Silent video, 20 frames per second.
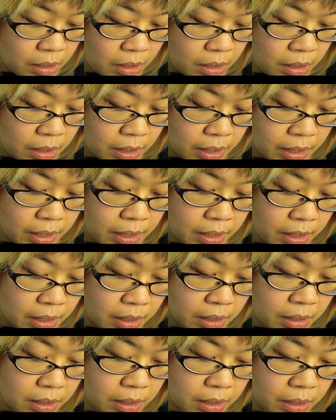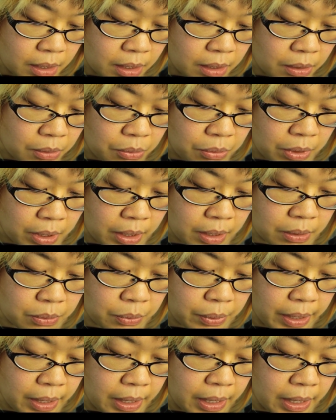Like it
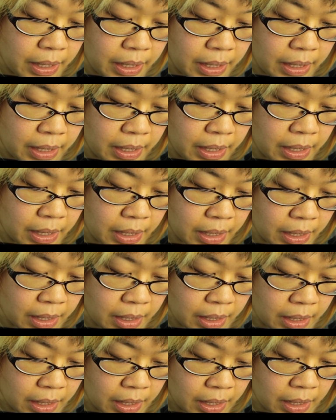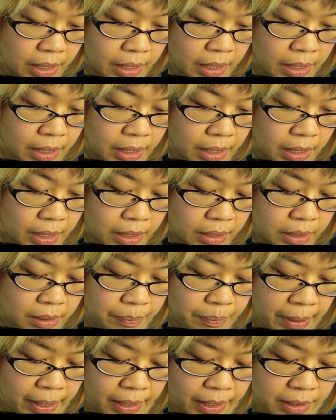really
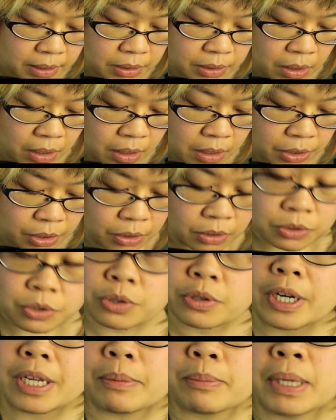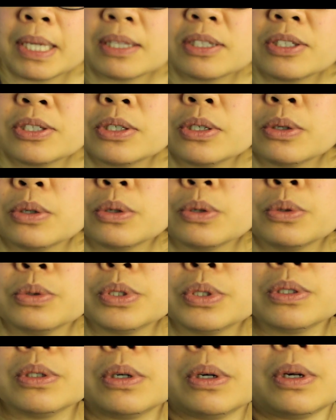depends on your treatment too.
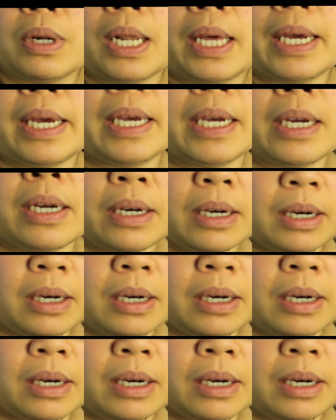So like